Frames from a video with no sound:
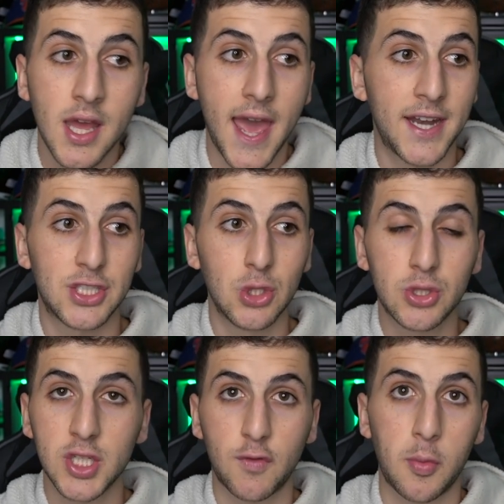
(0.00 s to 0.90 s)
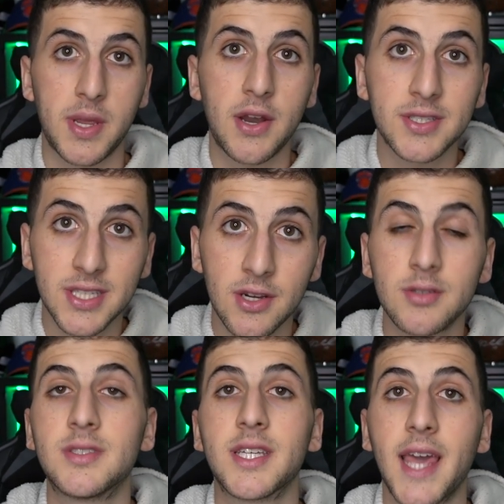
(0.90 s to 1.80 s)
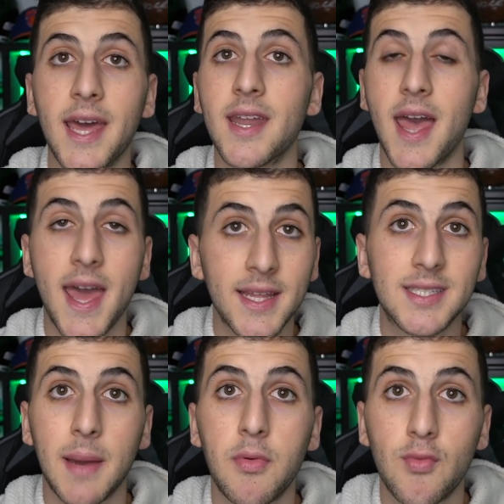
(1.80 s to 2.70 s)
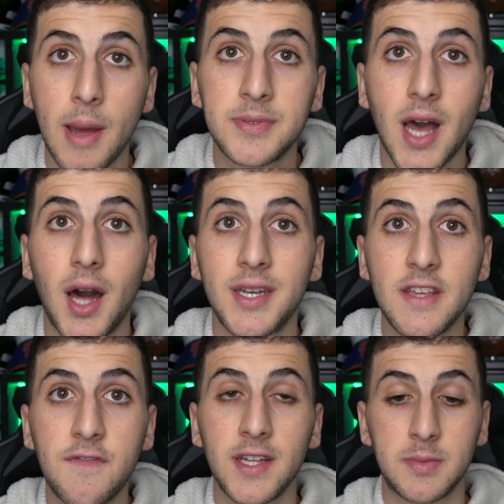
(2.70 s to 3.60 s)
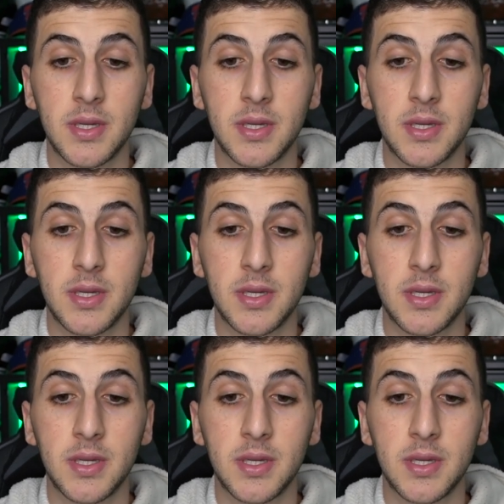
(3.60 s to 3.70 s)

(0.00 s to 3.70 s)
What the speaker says: And it's useless for Pierre Desir to get any type of reps on defense,